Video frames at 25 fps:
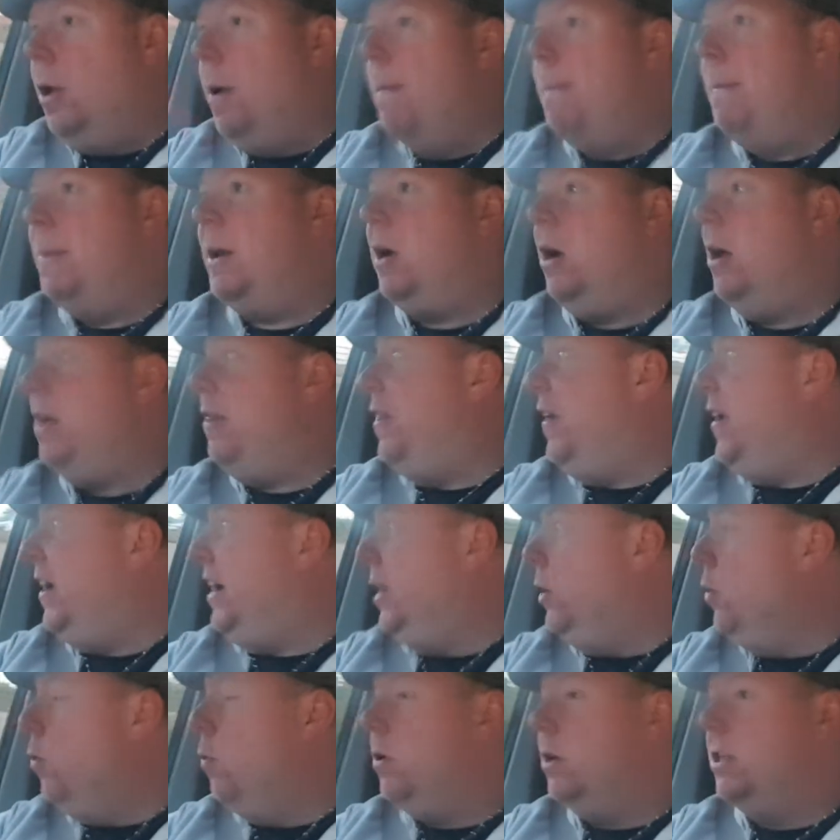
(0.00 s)
But I think
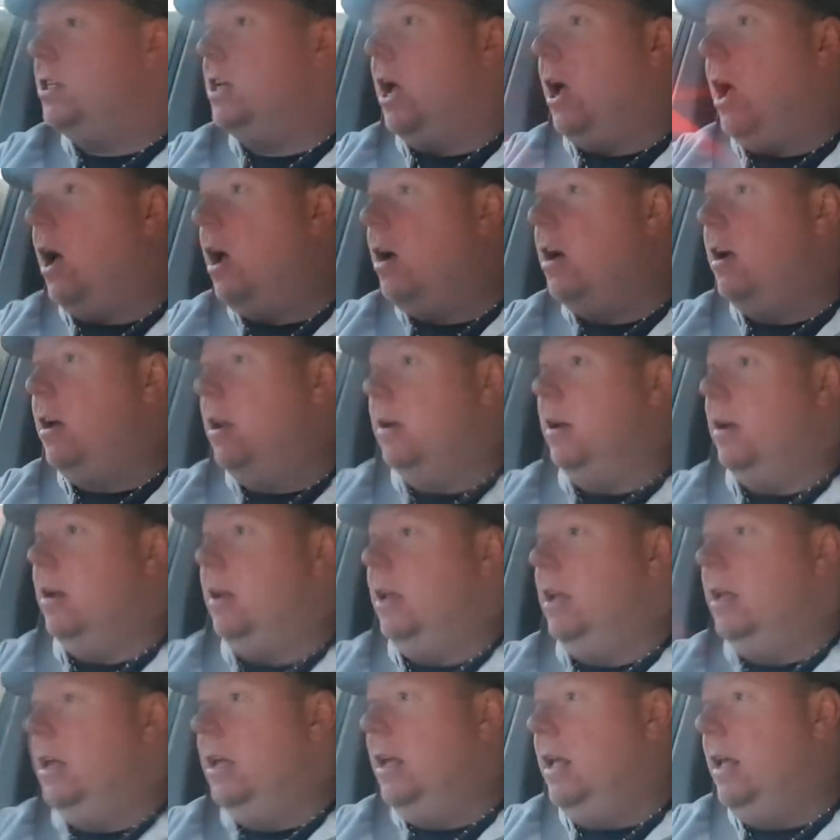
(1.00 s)
in order to
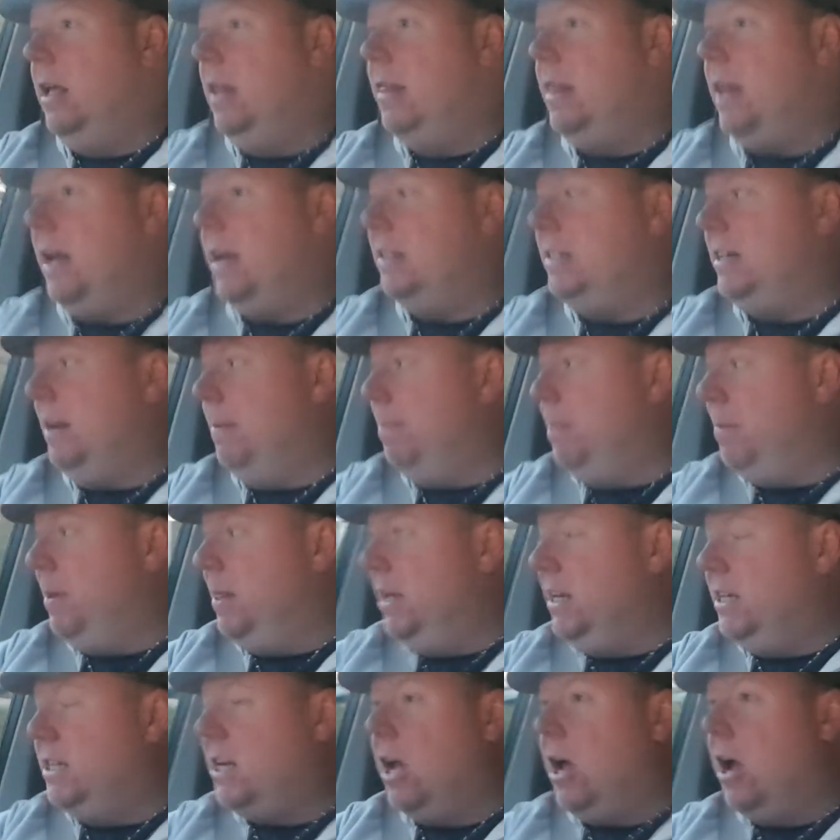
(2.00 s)
earn that
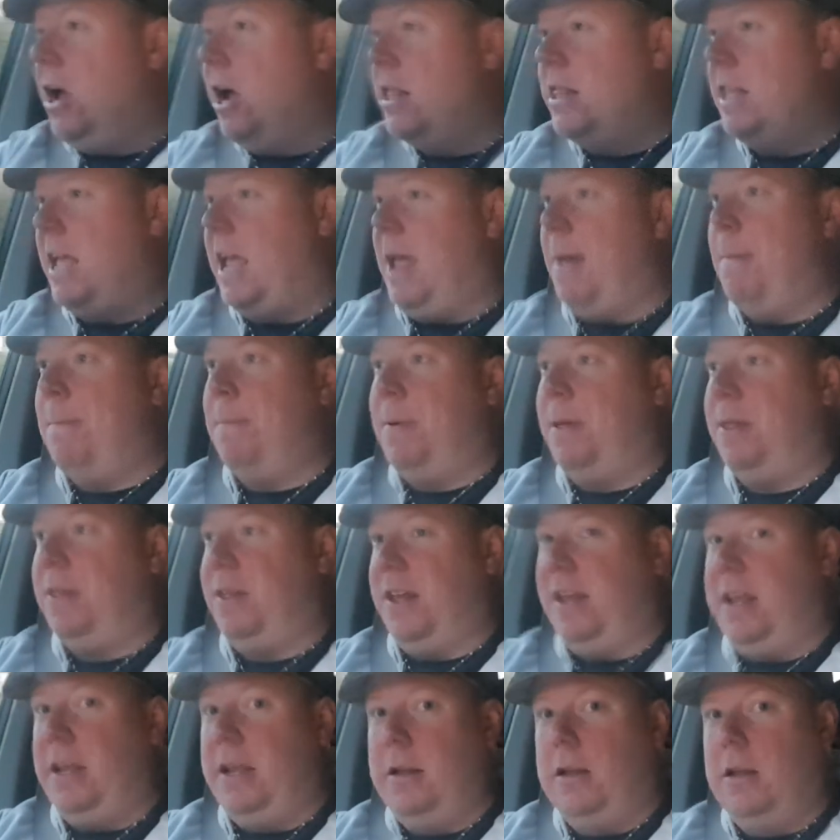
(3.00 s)
sympathy, to earn that
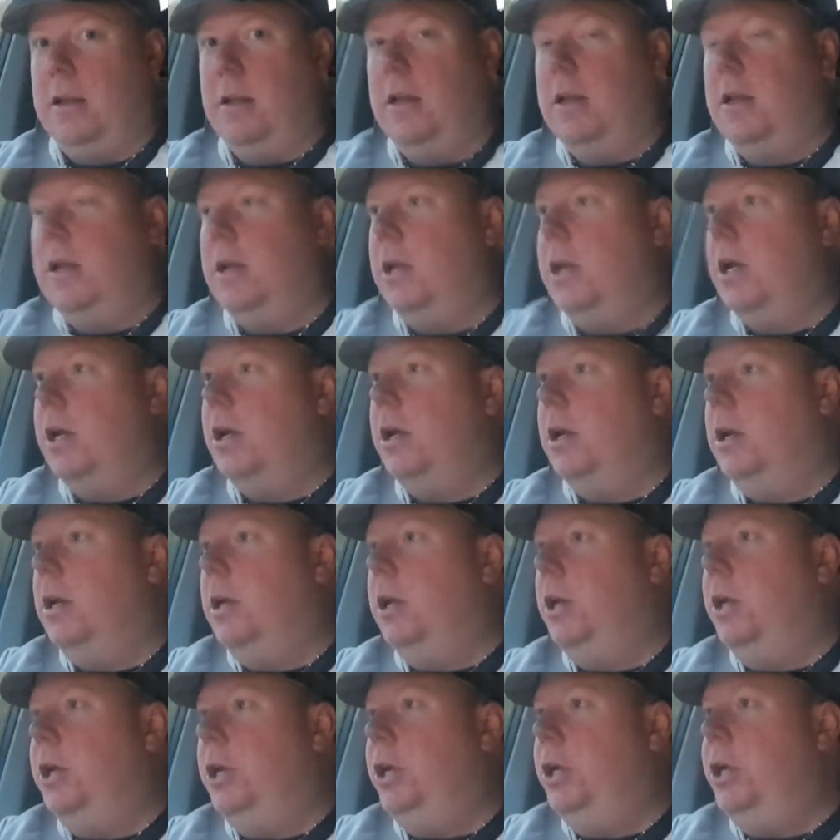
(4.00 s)
empathy,
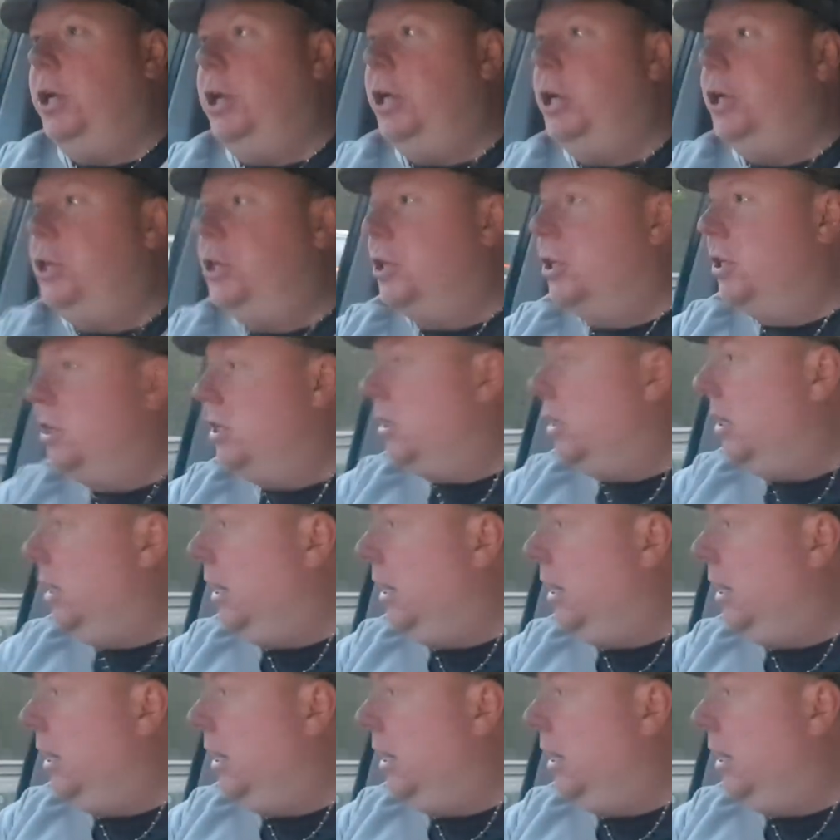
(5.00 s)
you should